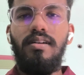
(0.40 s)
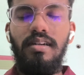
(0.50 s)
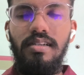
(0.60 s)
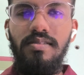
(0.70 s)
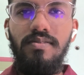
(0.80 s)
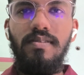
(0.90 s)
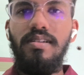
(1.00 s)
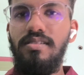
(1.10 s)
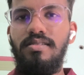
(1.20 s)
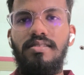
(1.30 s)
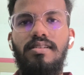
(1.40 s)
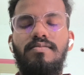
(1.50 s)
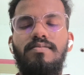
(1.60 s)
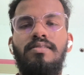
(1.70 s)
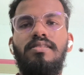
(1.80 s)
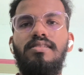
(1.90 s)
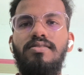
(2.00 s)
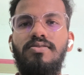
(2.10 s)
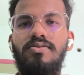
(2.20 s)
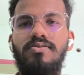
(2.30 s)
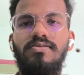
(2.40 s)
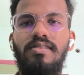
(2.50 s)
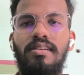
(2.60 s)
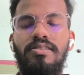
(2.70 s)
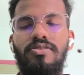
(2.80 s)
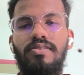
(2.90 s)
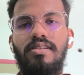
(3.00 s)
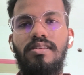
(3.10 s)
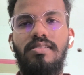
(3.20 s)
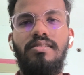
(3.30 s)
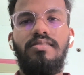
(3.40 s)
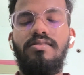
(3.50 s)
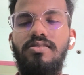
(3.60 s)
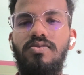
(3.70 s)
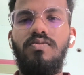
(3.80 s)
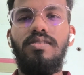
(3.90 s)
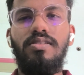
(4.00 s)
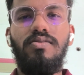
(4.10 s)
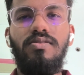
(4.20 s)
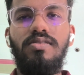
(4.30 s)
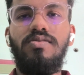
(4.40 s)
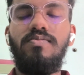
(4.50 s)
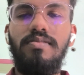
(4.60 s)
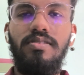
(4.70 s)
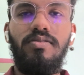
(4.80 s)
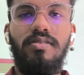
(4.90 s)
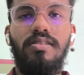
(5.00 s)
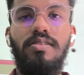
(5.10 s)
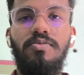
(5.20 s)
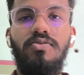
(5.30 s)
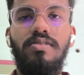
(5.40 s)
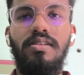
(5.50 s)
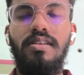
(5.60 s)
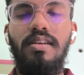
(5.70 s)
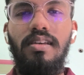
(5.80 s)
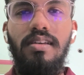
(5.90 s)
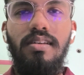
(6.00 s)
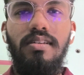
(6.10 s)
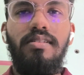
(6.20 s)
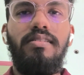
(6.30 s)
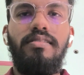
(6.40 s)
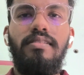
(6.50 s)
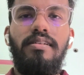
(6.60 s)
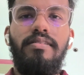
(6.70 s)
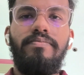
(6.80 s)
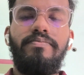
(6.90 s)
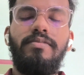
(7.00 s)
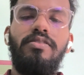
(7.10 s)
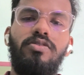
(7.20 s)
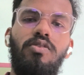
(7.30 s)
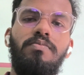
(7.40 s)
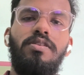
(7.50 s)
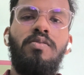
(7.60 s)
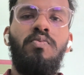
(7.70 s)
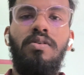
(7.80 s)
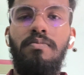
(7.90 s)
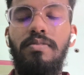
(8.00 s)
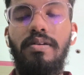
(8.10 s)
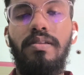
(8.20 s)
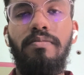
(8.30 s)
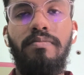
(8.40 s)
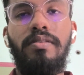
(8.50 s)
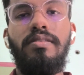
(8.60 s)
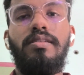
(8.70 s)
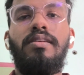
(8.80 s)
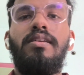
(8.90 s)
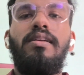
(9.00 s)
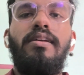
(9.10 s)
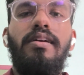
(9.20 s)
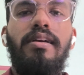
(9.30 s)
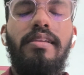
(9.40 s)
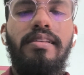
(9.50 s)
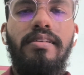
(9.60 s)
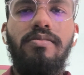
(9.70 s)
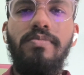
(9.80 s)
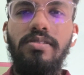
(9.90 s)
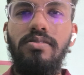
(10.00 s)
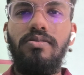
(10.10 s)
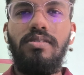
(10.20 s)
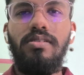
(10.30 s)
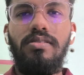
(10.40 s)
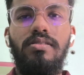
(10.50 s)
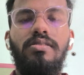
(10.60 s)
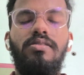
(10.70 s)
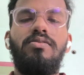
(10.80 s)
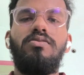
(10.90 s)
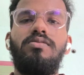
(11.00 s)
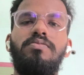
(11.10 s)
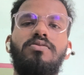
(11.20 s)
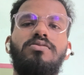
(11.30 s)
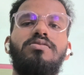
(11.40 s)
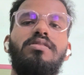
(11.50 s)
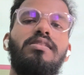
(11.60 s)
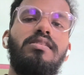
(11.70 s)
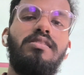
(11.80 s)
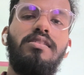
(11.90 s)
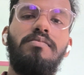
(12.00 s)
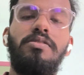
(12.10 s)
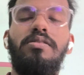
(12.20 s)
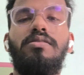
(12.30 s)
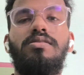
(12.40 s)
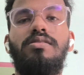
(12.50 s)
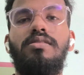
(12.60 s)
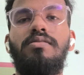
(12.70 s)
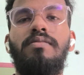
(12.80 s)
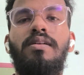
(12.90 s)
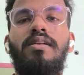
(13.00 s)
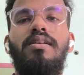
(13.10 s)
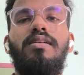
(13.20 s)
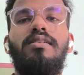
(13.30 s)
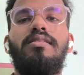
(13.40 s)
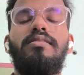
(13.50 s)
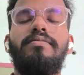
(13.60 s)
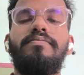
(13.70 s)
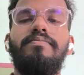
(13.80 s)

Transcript: Hi everyone, it's Alvin here. Today in this video, I will be talking about the topic web development, and I will be talking the whole process and idea behind the uh,